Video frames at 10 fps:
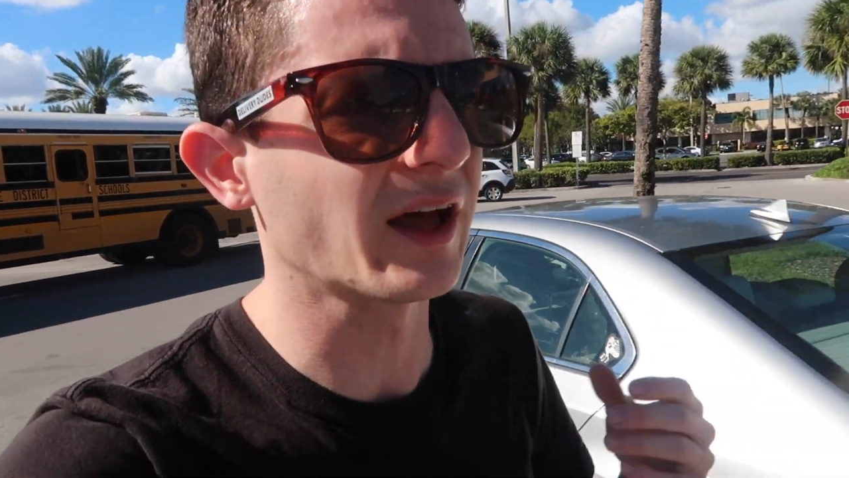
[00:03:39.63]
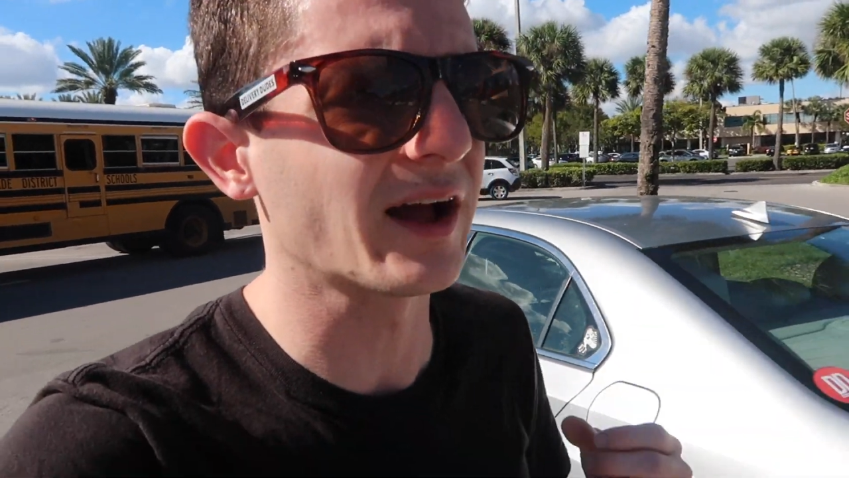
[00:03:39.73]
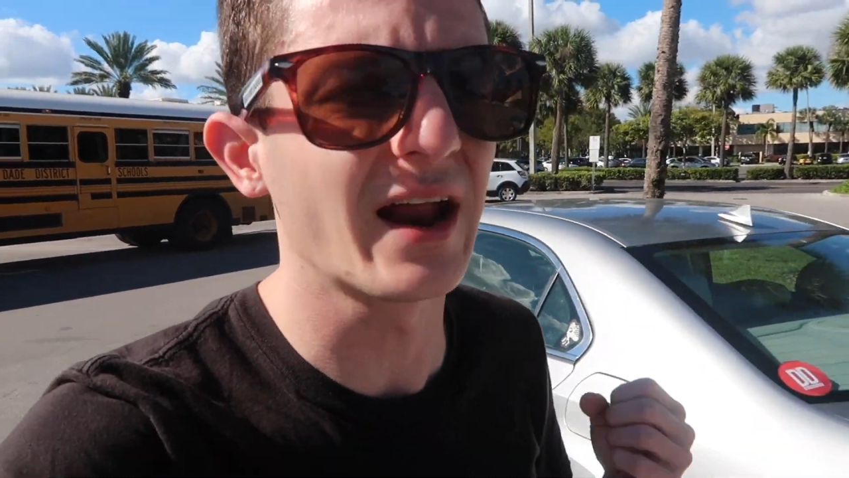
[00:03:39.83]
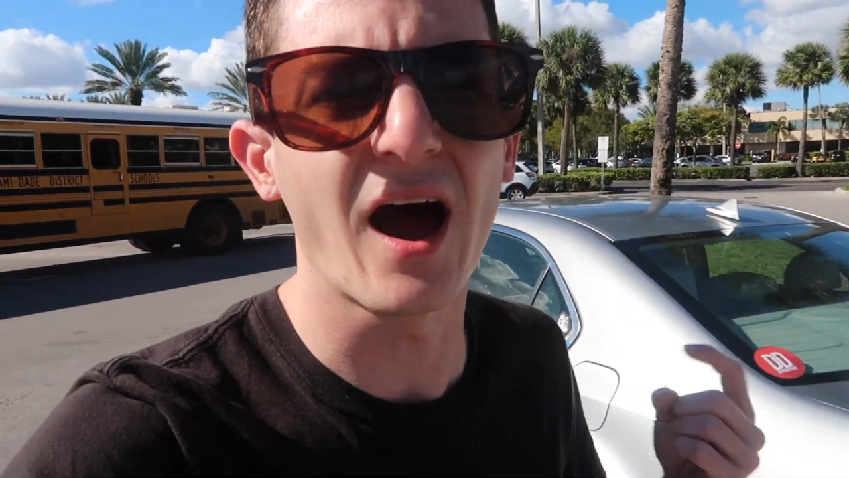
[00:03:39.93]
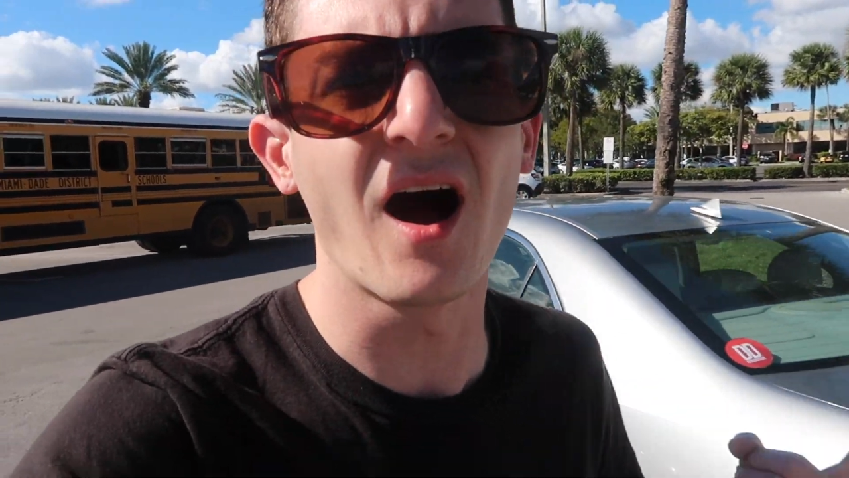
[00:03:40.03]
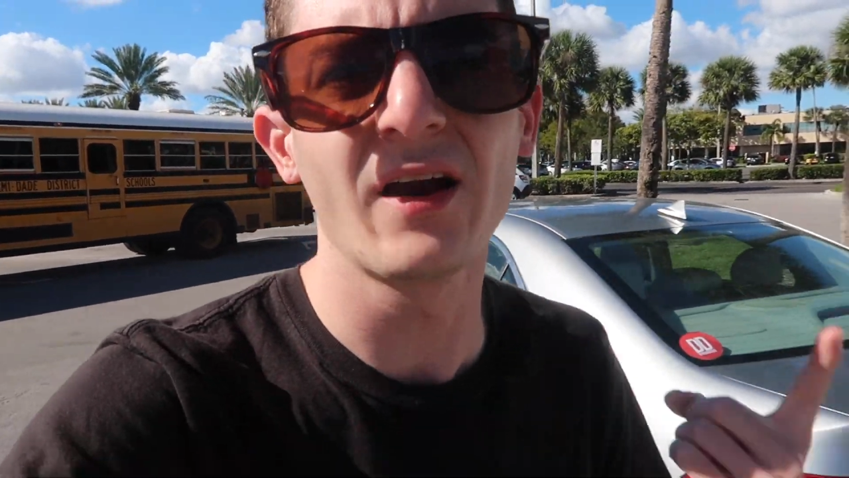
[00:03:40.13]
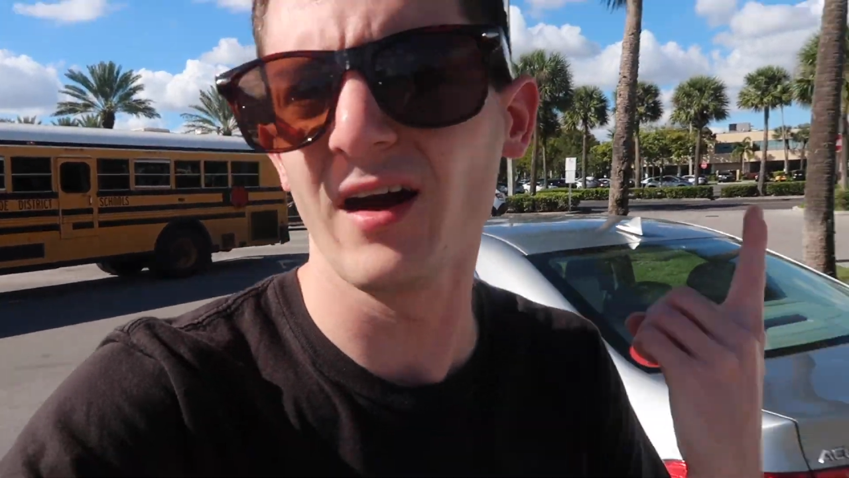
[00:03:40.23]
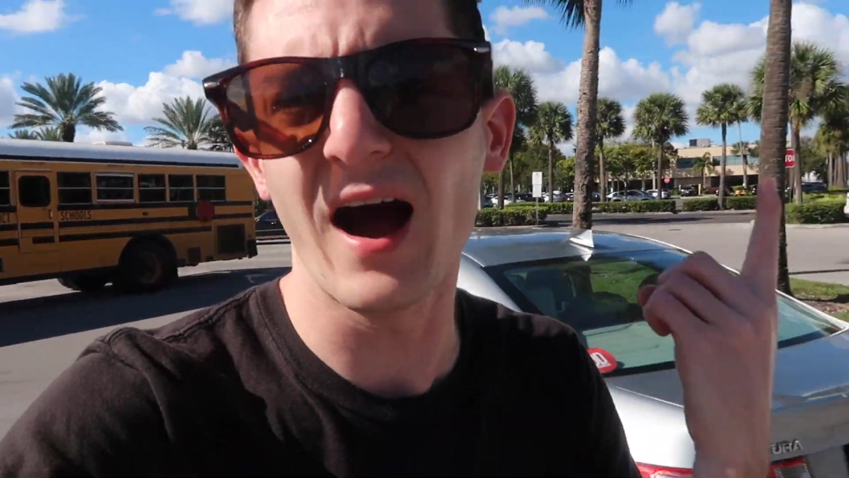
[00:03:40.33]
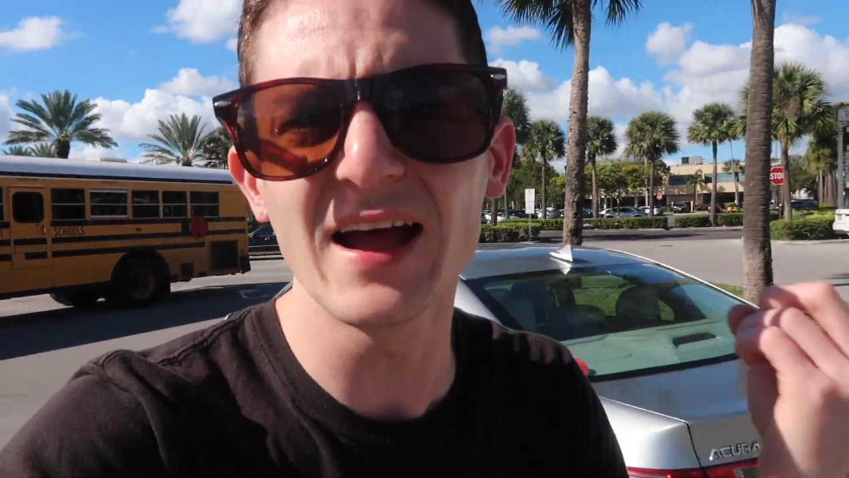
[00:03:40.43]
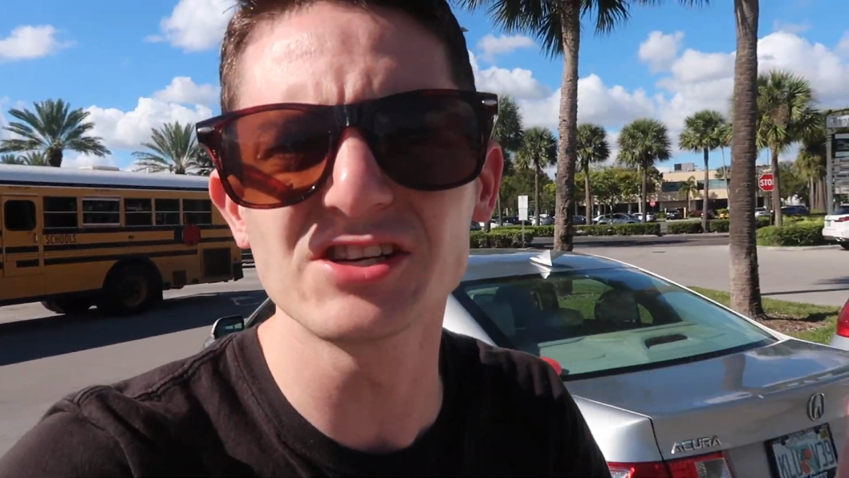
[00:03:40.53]
like on,
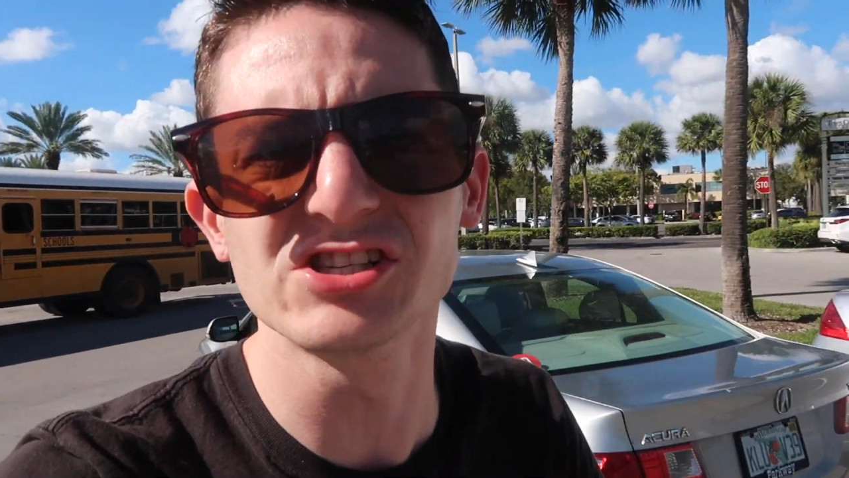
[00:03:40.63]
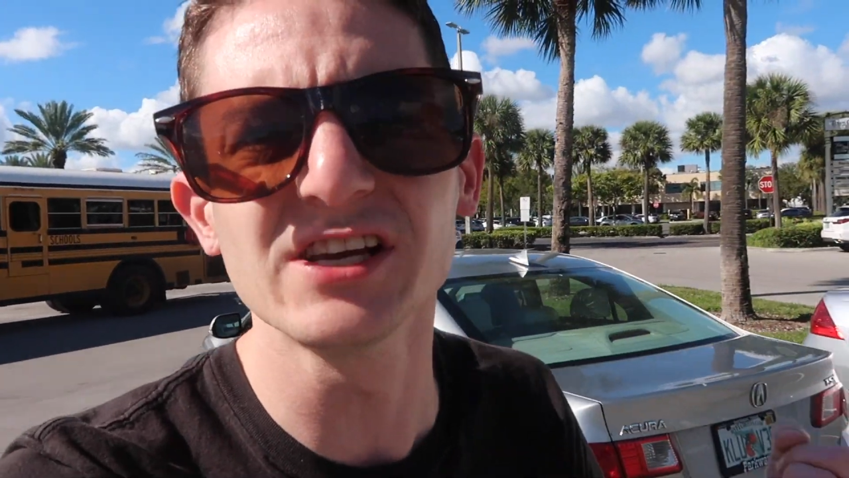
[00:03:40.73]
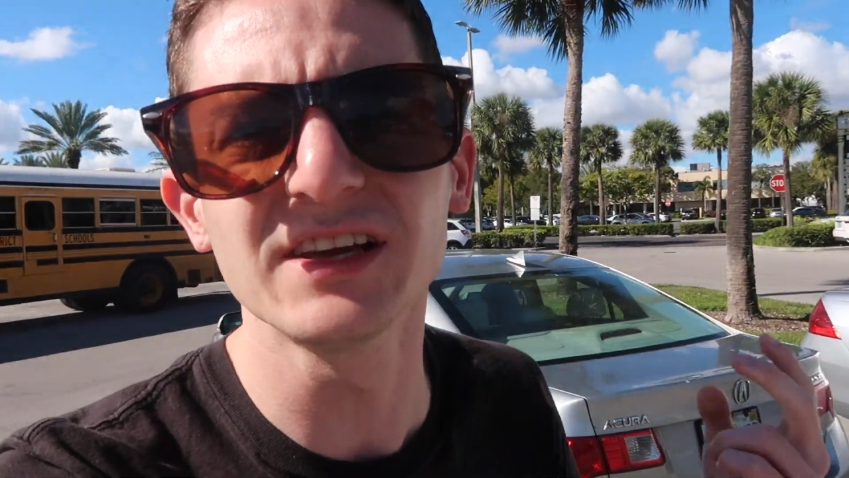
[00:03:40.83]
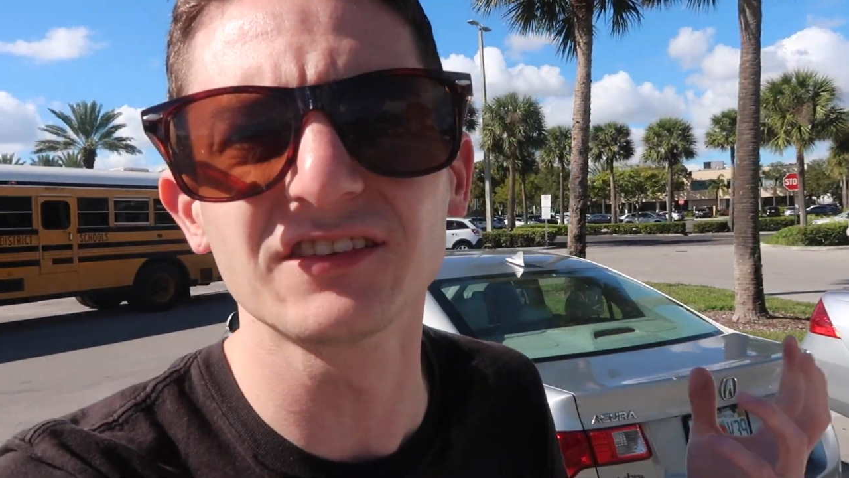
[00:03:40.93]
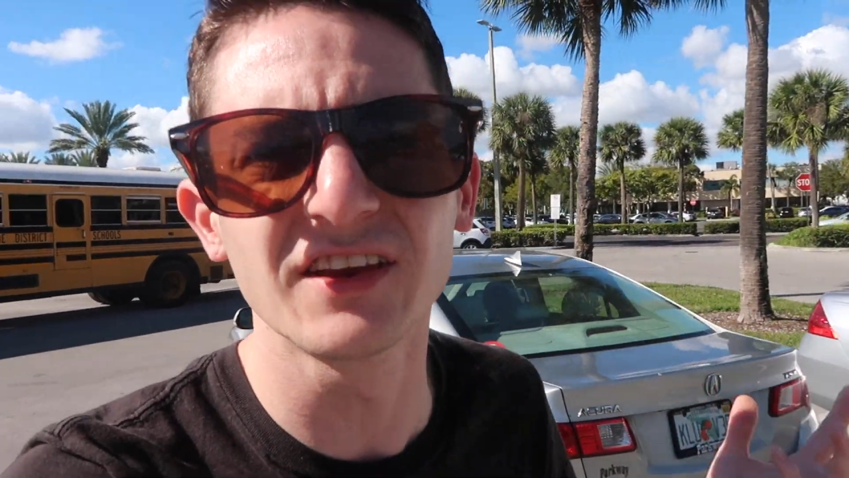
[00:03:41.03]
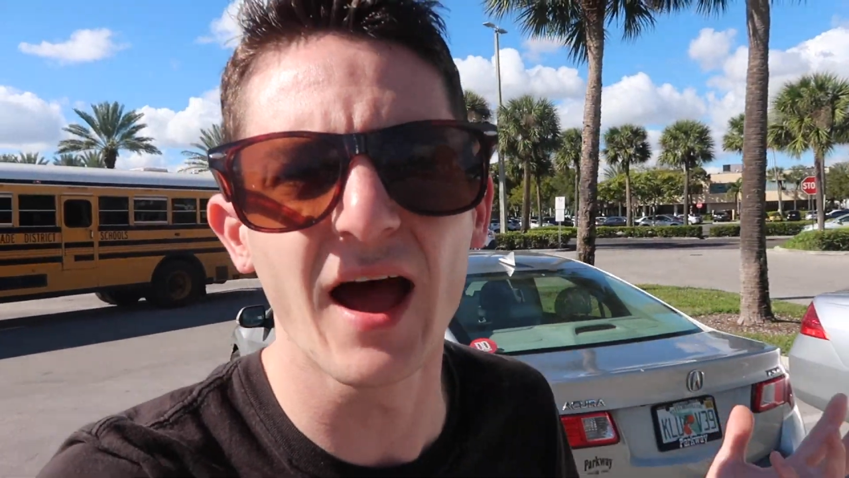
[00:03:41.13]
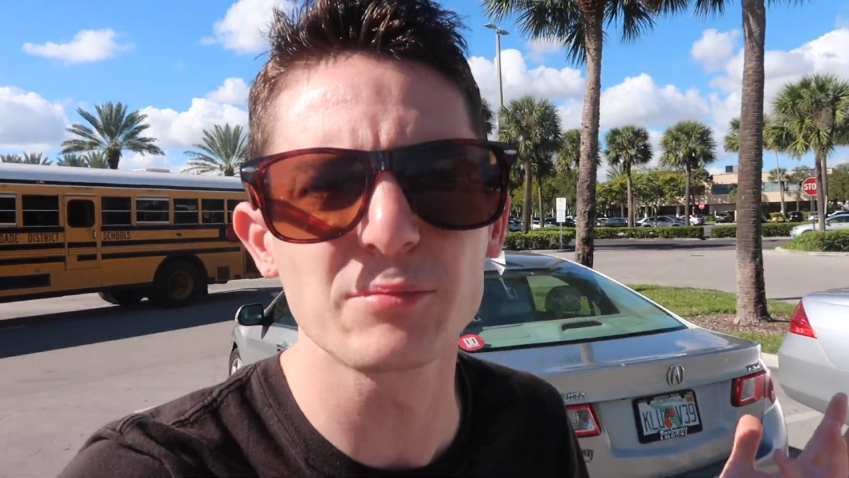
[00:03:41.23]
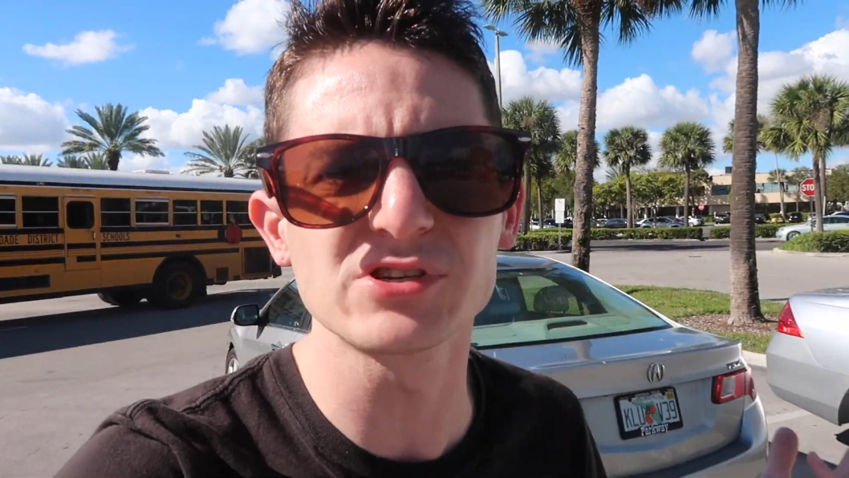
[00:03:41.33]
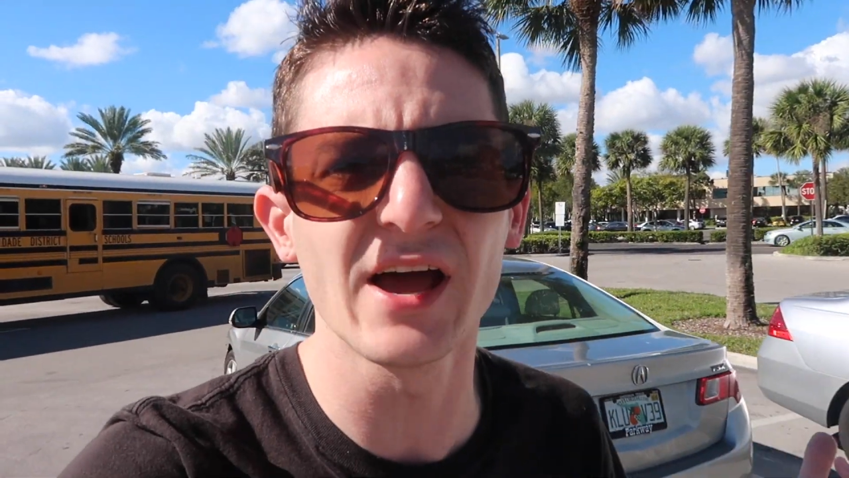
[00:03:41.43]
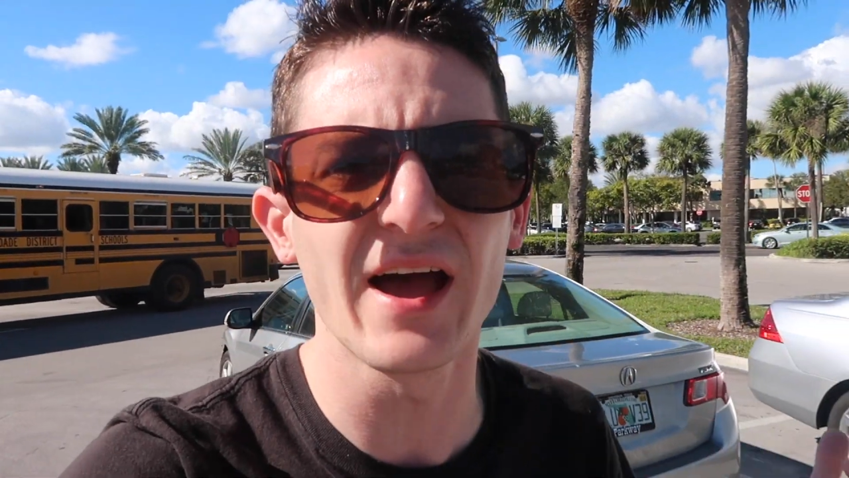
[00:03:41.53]
on I G,
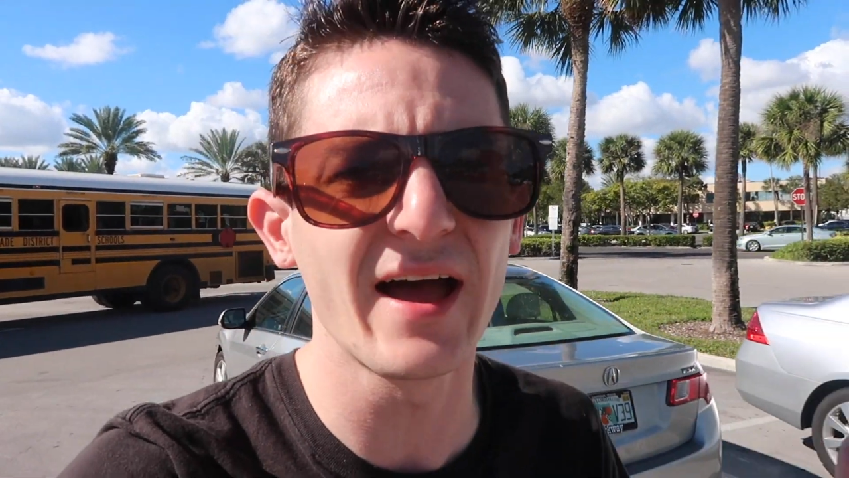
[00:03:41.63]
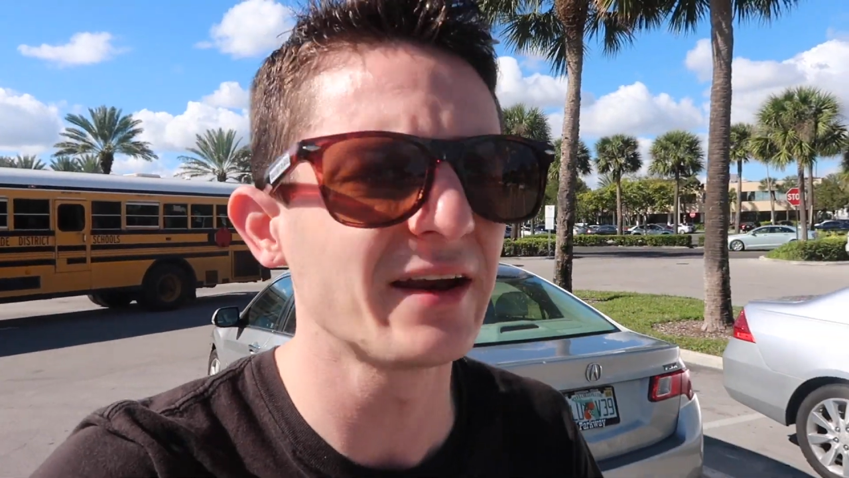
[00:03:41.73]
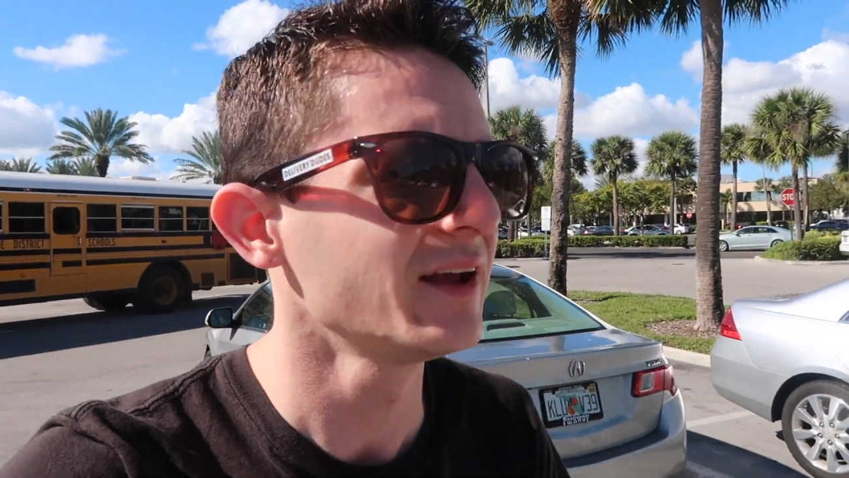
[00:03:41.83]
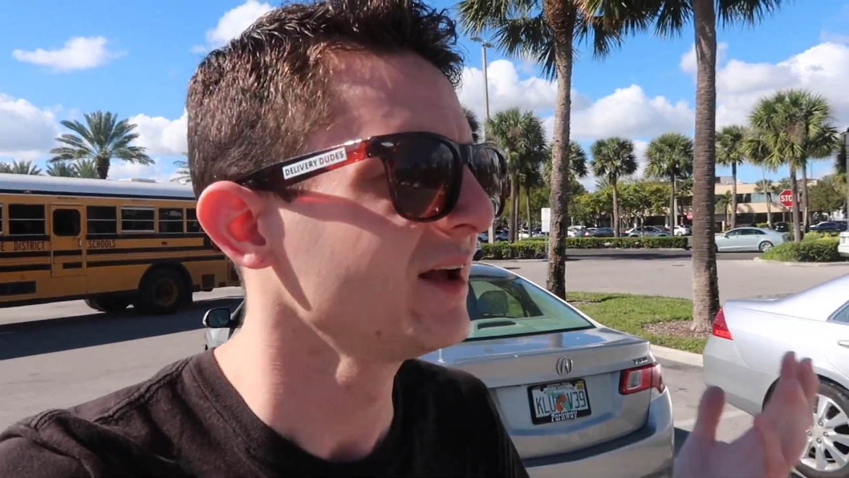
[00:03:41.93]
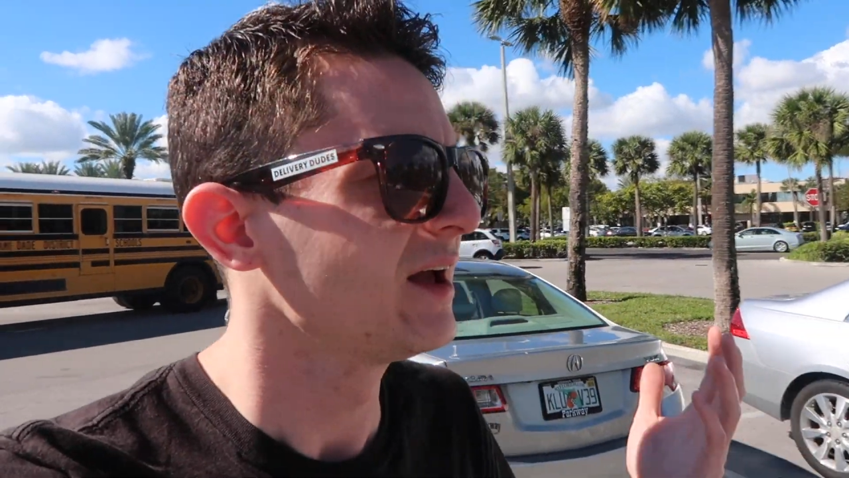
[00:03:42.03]
Snapchat,